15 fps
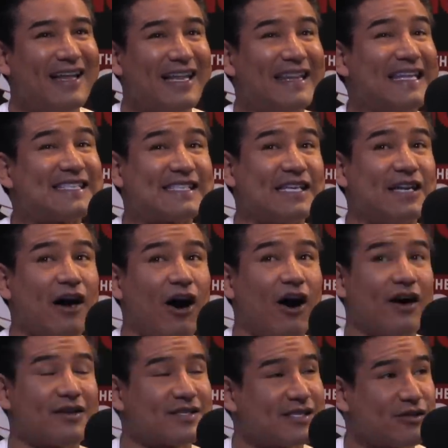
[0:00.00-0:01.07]
Listen,
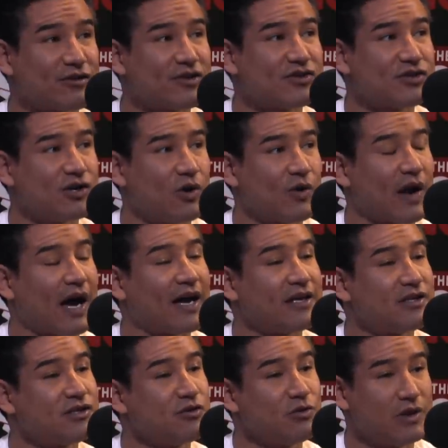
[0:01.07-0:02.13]
on a serious note, I
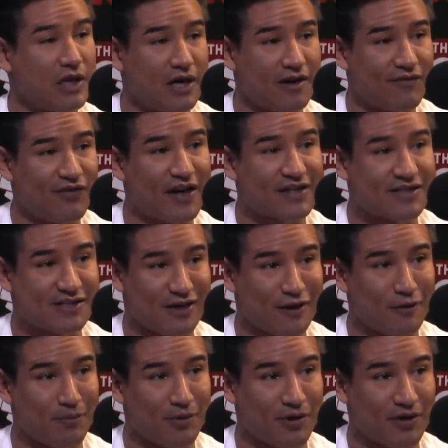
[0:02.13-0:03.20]
do love that
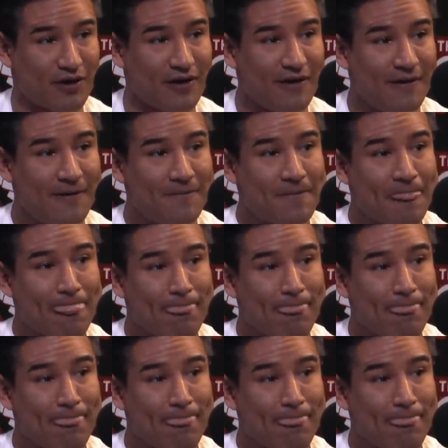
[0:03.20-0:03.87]
Zuckerberg training